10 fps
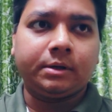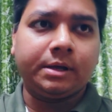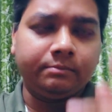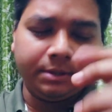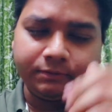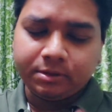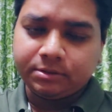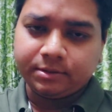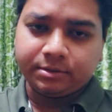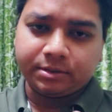In between
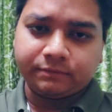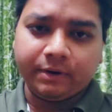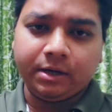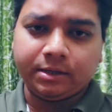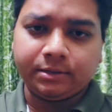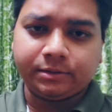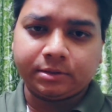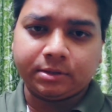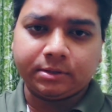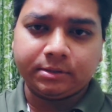these six filters,
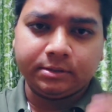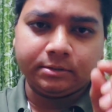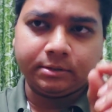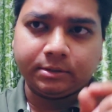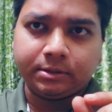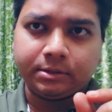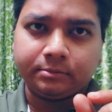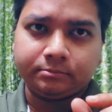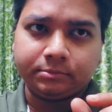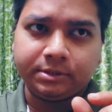
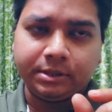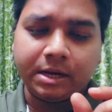the